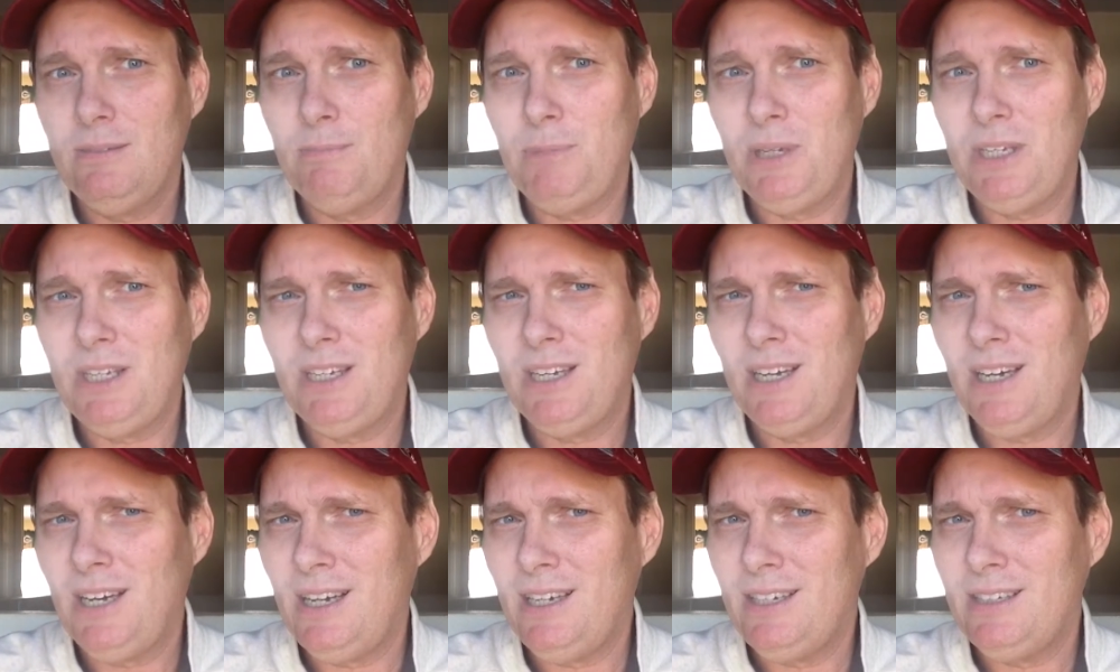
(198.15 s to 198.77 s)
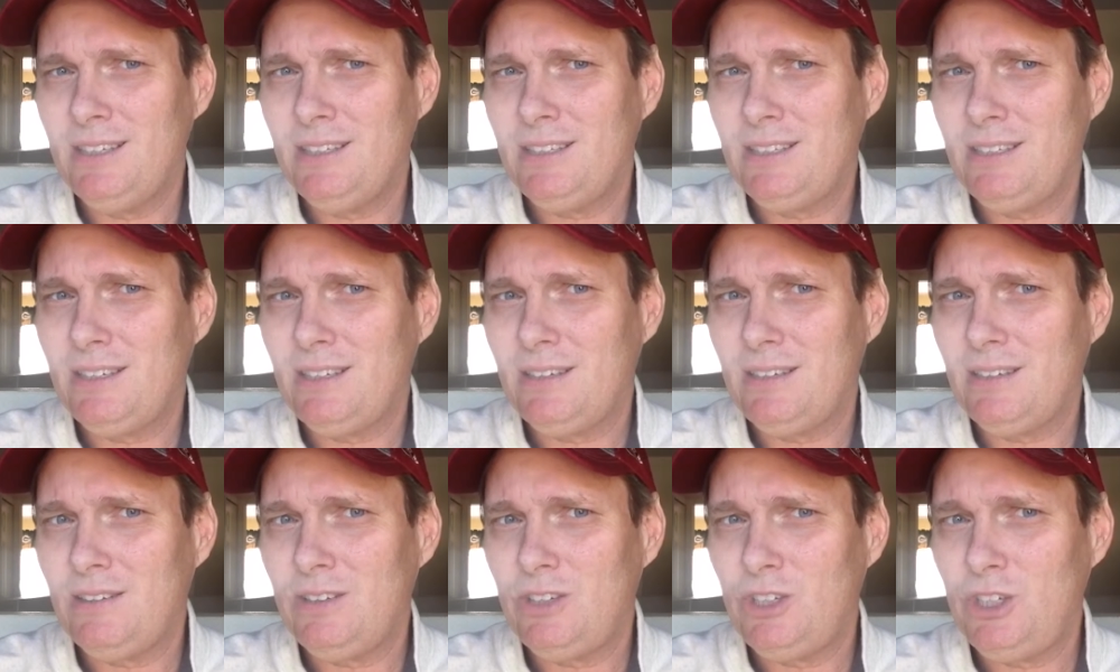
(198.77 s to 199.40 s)
because
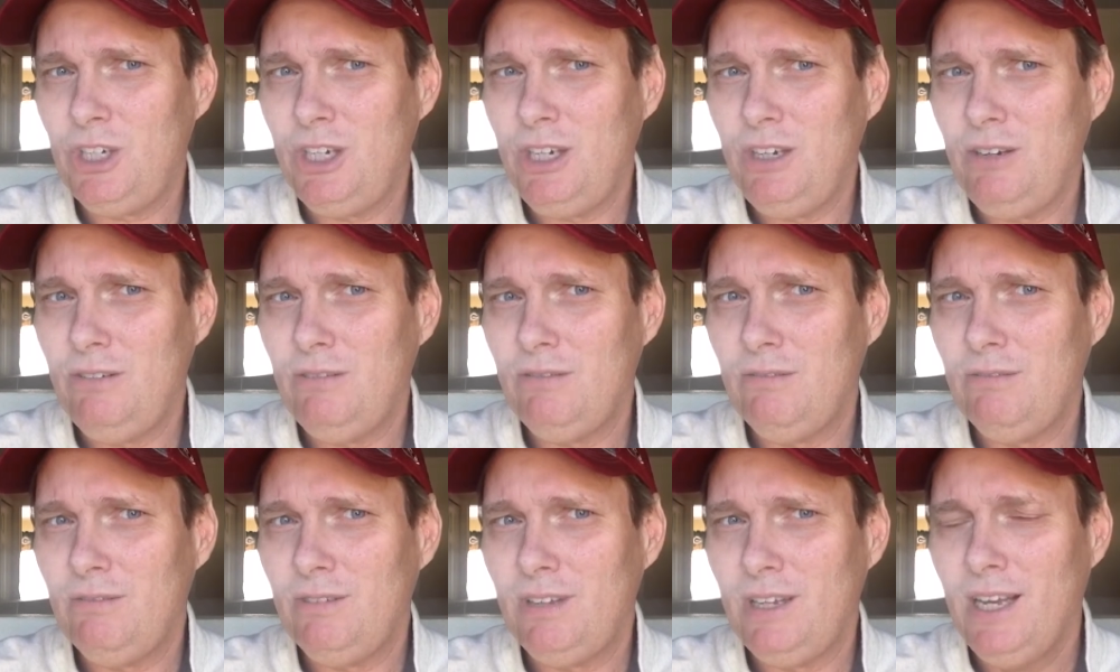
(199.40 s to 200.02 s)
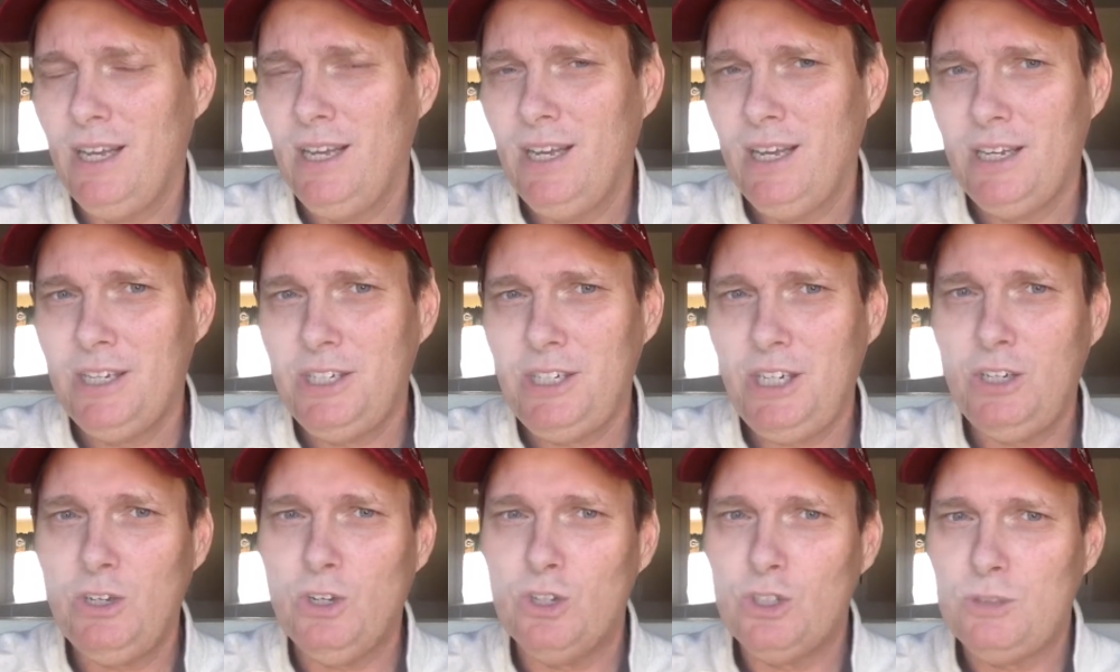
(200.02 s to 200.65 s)
she
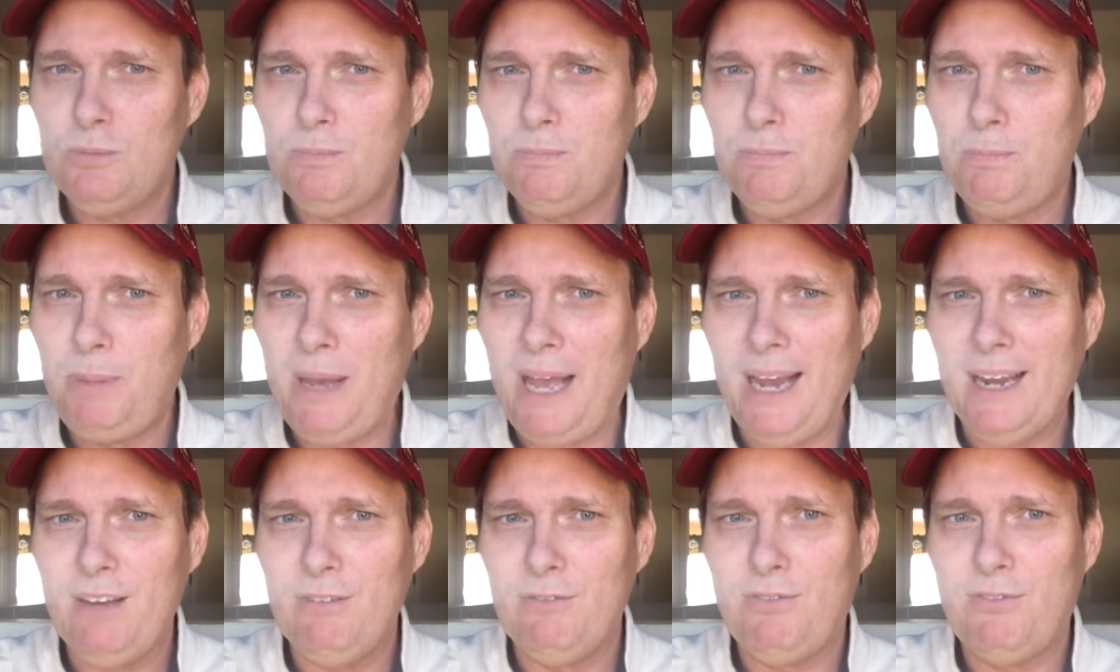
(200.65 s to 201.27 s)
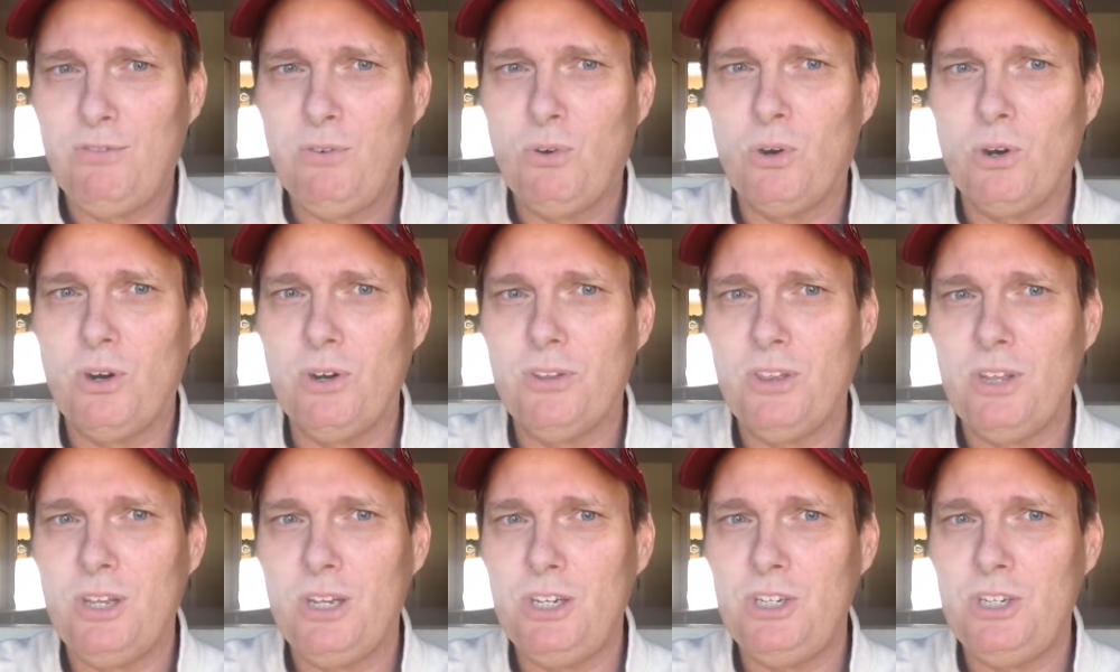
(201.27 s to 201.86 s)
goes back and forth.